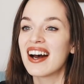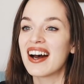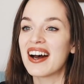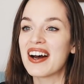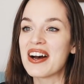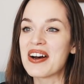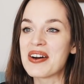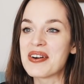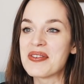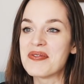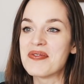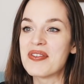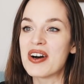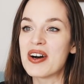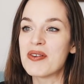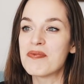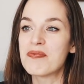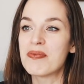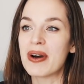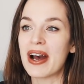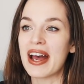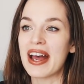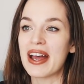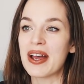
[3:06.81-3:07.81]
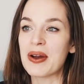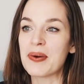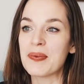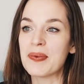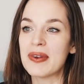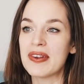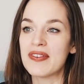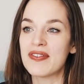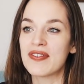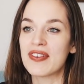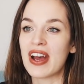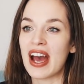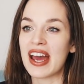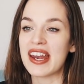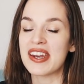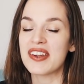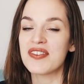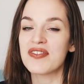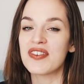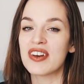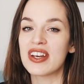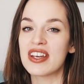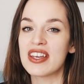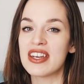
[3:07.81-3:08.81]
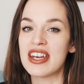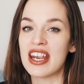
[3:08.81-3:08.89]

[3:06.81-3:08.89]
But we've kind of